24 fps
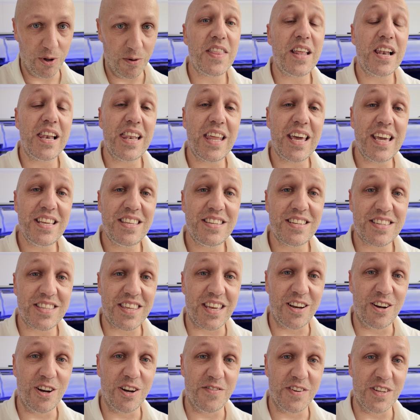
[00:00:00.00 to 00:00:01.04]
And the latest
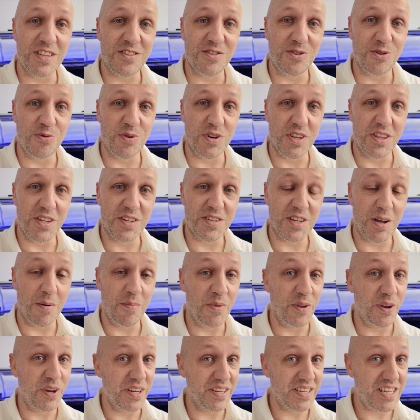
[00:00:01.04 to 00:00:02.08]
thing I've installed in the
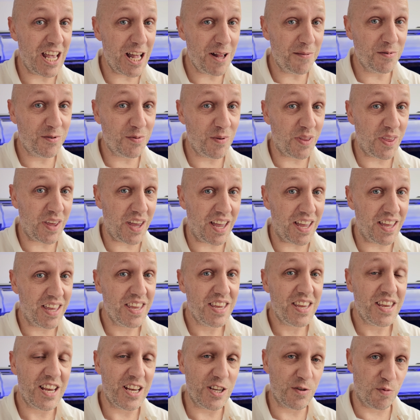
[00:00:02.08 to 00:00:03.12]
sump that has helped with that
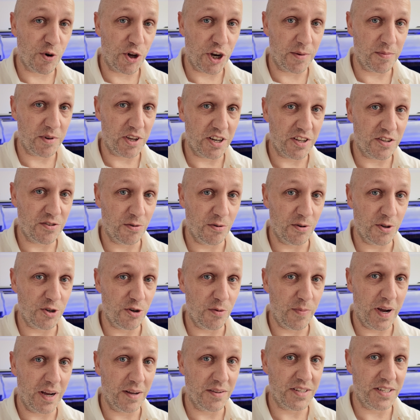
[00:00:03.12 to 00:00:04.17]
is what I'm going to talk to
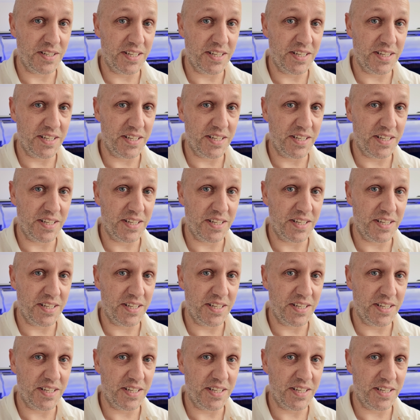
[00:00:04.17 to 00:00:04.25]
you about